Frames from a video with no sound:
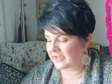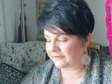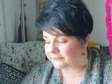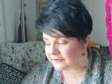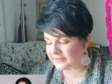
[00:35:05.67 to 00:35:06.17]

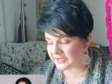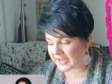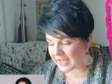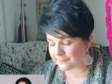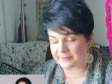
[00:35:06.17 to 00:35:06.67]
Everything
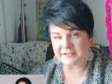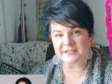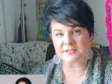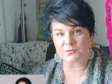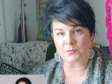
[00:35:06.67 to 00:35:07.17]

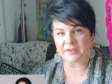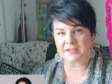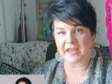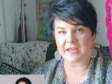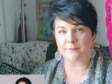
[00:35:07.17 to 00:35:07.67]
Happens with
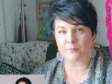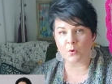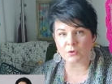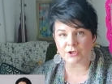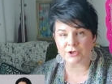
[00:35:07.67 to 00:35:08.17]
Kate
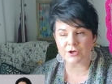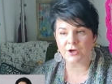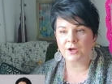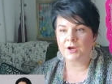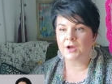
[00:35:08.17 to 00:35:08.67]
Bowler.
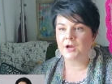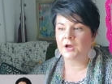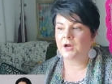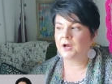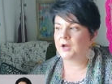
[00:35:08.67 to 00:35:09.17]

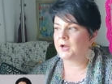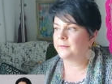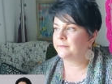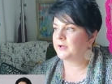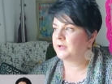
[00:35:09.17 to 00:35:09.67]

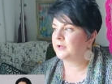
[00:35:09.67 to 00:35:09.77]
Um,